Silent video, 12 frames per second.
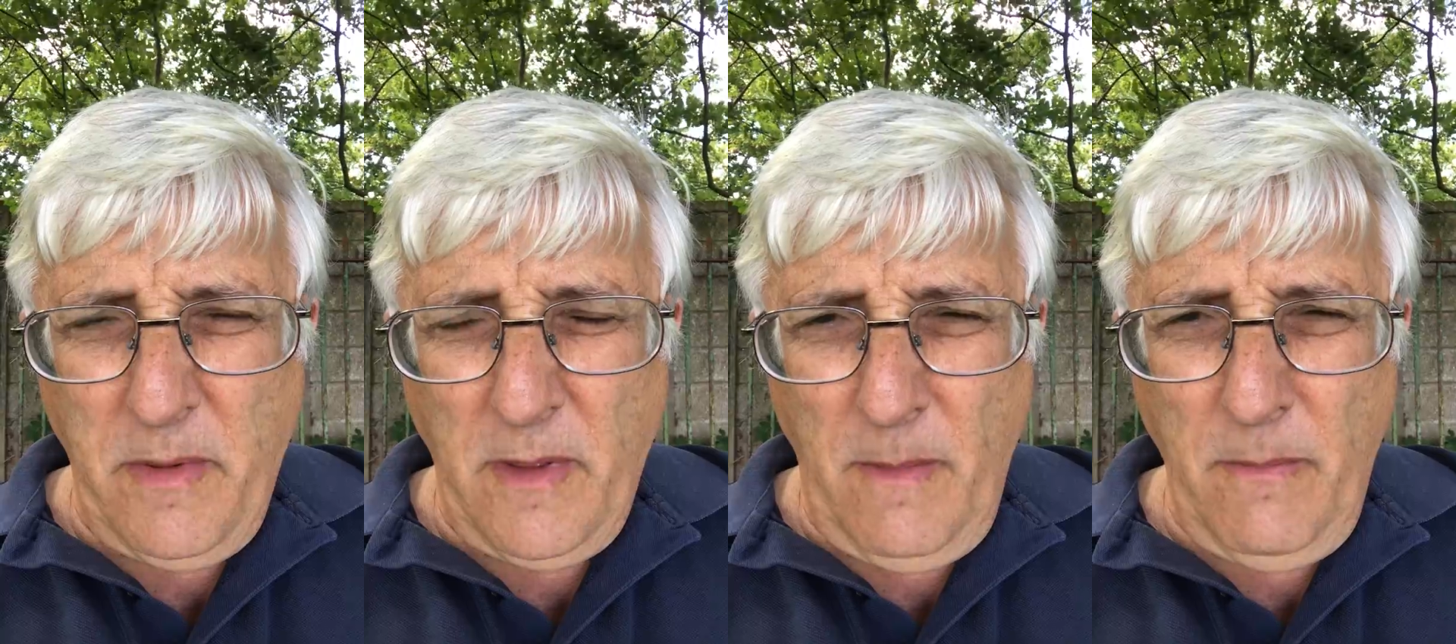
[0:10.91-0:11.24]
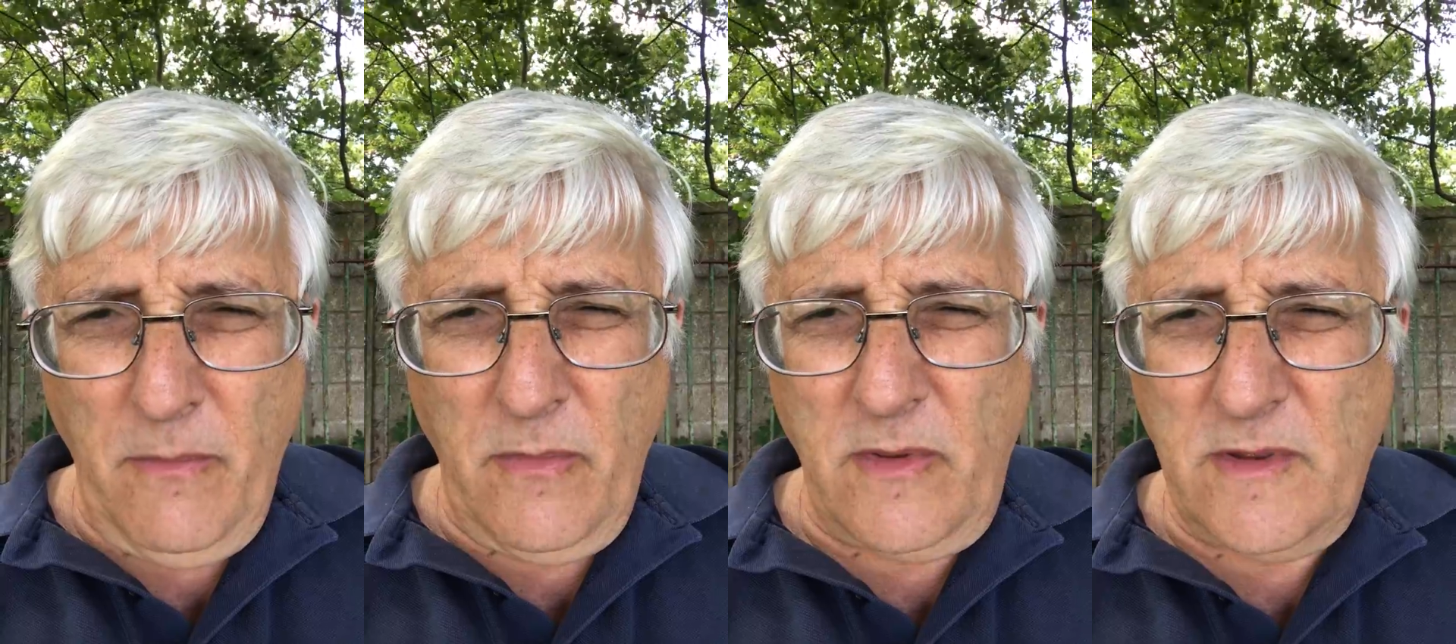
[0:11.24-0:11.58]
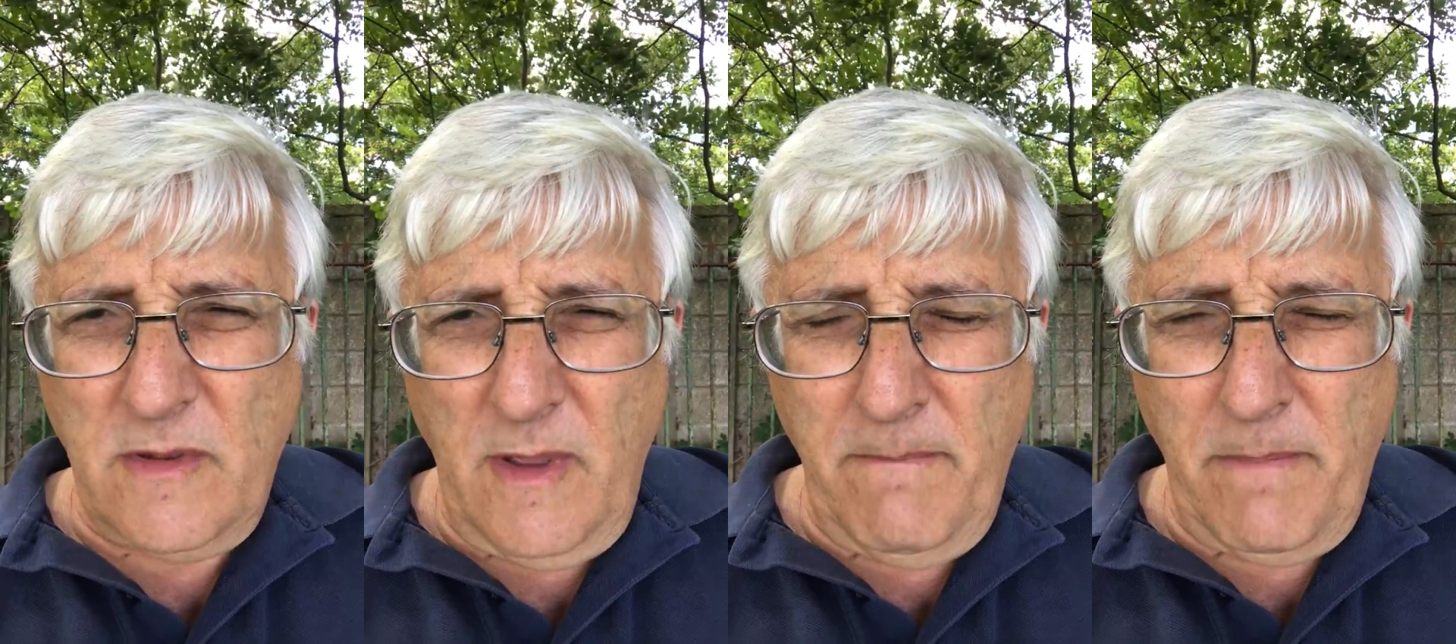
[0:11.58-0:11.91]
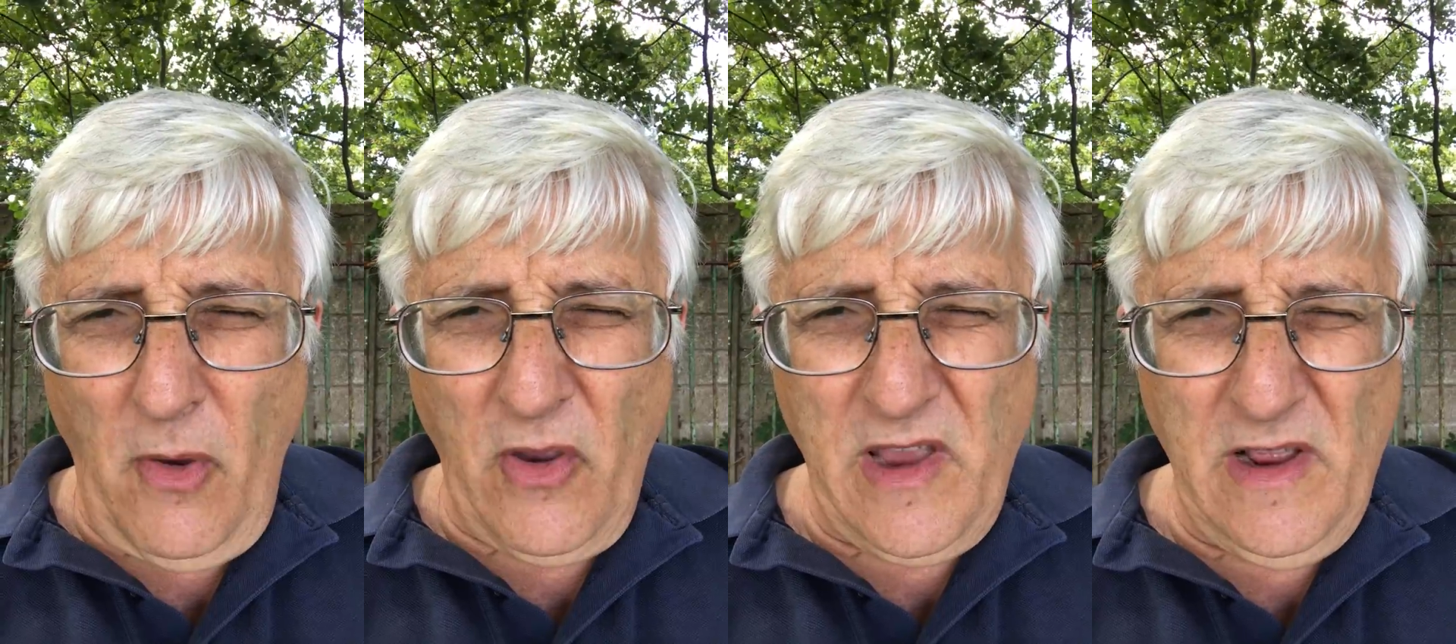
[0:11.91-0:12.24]
but I'm
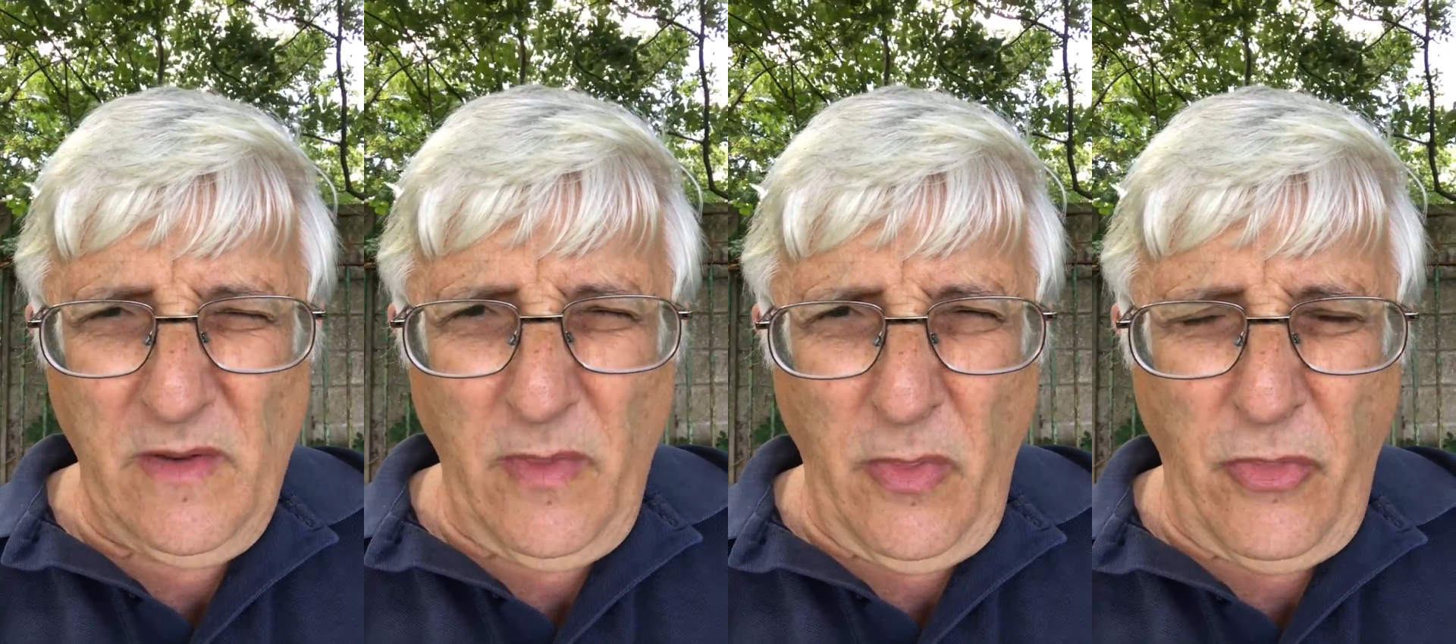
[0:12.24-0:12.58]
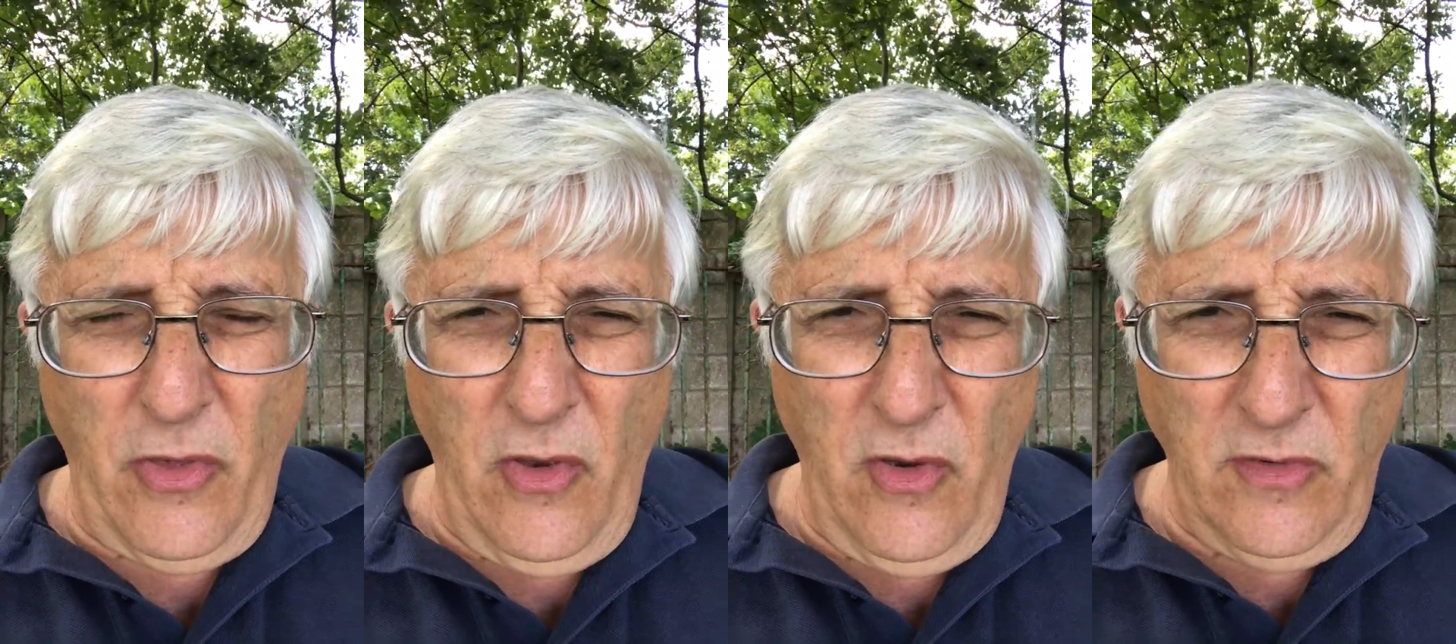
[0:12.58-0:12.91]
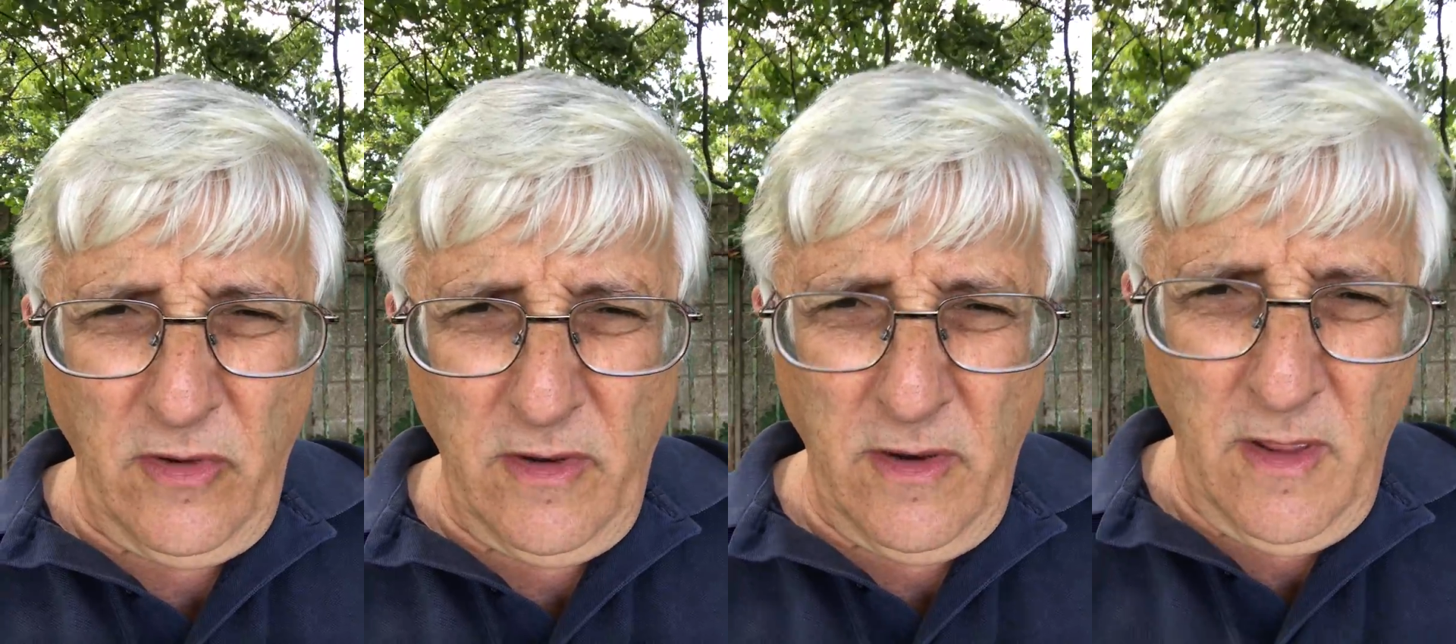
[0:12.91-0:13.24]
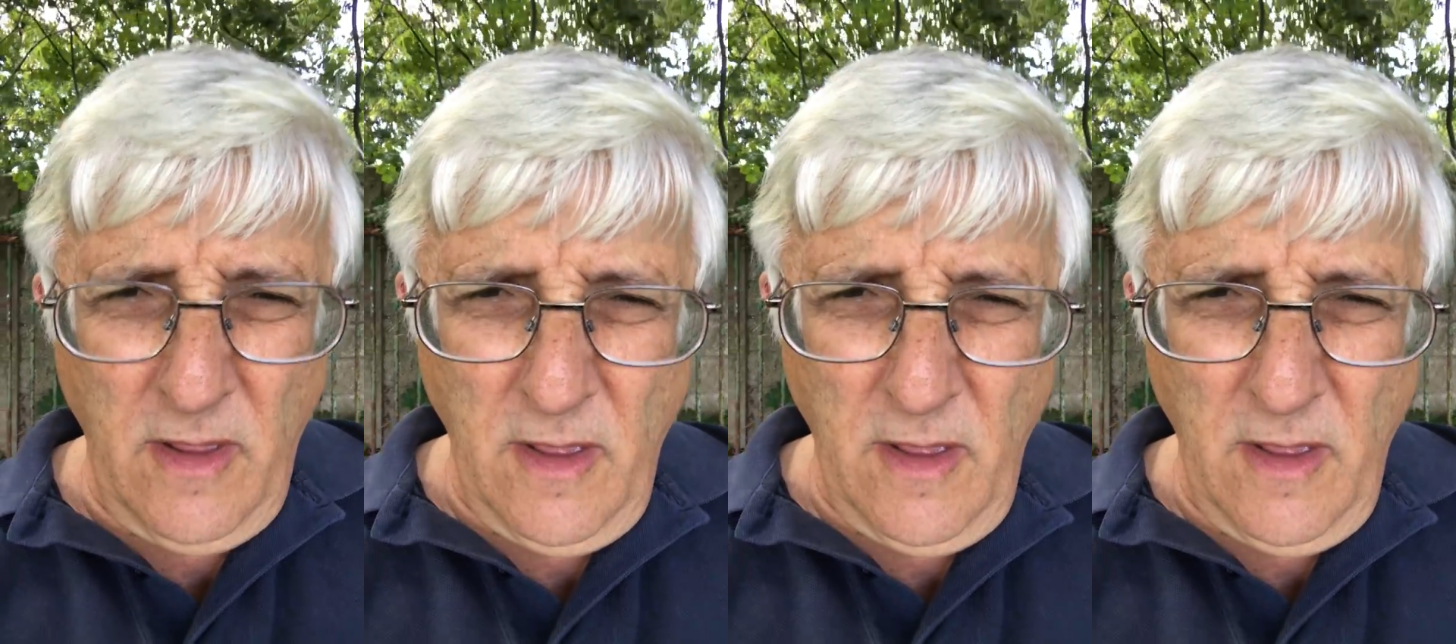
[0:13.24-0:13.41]
embarking on the third, and